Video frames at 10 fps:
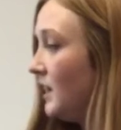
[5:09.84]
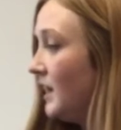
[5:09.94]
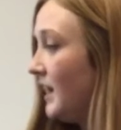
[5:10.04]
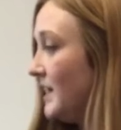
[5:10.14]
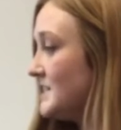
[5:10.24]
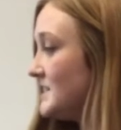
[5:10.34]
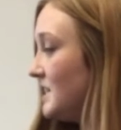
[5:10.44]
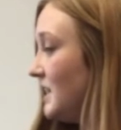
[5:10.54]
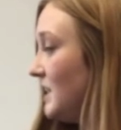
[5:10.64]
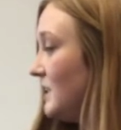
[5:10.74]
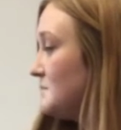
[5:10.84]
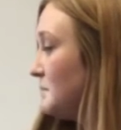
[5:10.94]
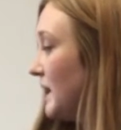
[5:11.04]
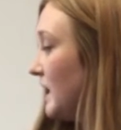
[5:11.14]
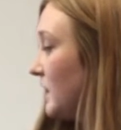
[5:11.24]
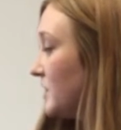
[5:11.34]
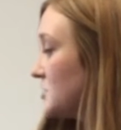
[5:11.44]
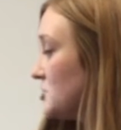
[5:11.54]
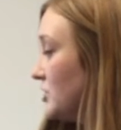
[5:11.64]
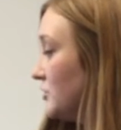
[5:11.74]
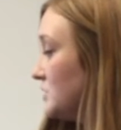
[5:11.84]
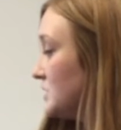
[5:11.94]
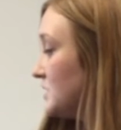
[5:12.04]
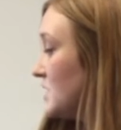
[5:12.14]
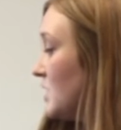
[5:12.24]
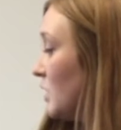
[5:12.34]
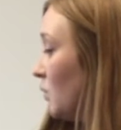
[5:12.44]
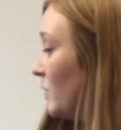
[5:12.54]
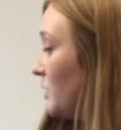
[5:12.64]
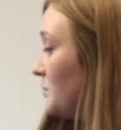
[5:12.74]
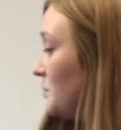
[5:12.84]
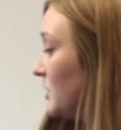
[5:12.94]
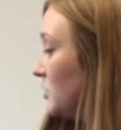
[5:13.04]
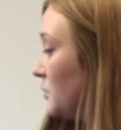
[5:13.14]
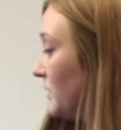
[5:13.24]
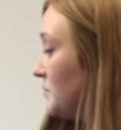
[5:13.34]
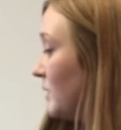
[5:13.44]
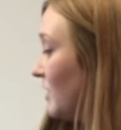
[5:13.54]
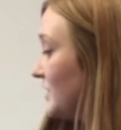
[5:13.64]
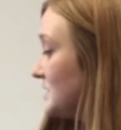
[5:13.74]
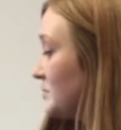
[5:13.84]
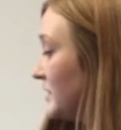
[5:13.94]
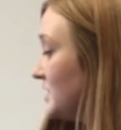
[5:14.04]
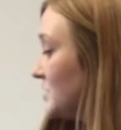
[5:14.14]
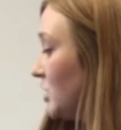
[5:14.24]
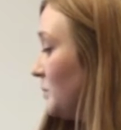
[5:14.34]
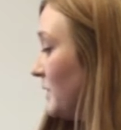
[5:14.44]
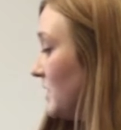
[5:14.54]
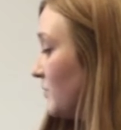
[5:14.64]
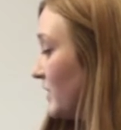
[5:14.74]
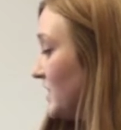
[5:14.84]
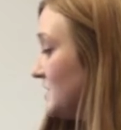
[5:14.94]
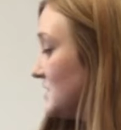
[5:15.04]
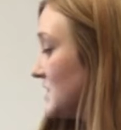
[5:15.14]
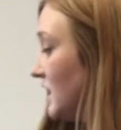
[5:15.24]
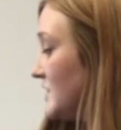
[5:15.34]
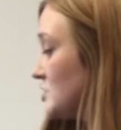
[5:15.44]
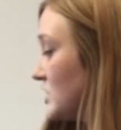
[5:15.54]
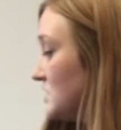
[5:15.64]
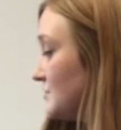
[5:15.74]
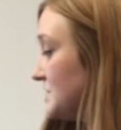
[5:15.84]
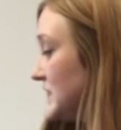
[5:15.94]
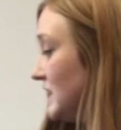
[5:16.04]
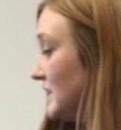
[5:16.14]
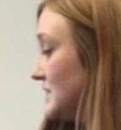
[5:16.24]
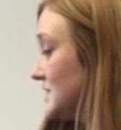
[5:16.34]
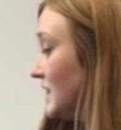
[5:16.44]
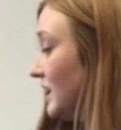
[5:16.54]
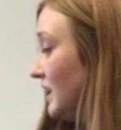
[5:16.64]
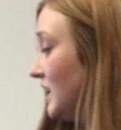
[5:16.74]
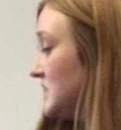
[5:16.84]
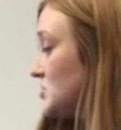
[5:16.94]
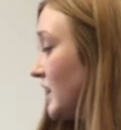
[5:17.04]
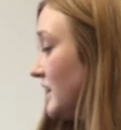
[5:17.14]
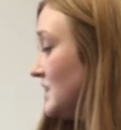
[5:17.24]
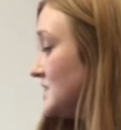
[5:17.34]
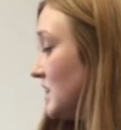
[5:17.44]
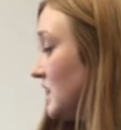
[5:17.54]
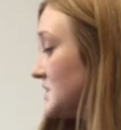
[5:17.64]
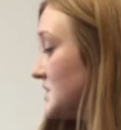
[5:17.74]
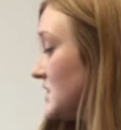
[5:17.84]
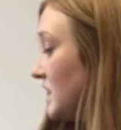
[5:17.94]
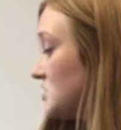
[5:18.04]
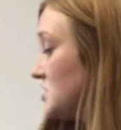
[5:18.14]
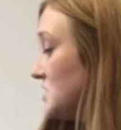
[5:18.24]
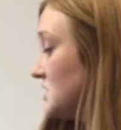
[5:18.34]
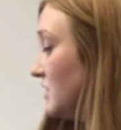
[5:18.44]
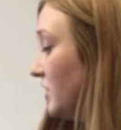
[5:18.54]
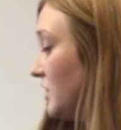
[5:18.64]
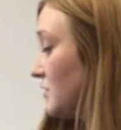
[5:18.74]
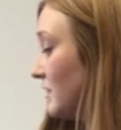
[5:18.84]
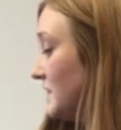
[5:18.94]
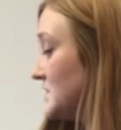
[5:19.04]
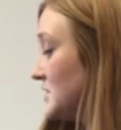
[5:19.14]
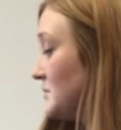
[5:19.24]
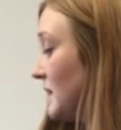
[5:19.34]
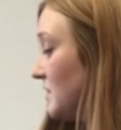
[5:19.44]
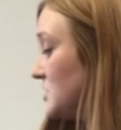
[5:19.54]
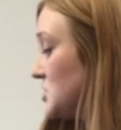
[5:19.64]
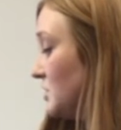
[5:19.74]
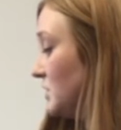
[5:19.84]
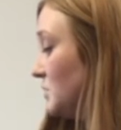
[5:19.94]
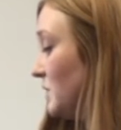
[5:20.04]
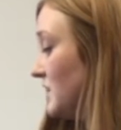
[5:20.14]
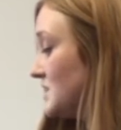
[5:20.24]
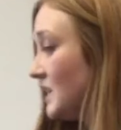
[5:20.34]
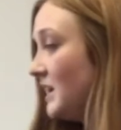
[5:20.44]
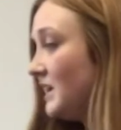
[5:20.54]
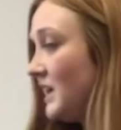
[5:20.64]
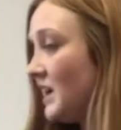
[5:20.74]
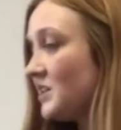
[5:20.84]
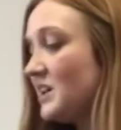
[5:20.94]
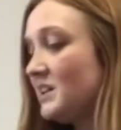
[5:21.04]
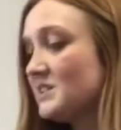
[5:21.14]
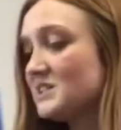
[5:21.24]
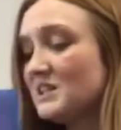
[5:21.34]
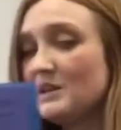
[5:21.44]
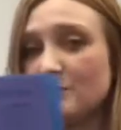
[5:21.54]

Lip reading: A seed parachutes. When a milkweed pod splits open, it releases hundreds of seeds. Each tiny seed is attached to silken threads that parachute in the wind, carrying the seed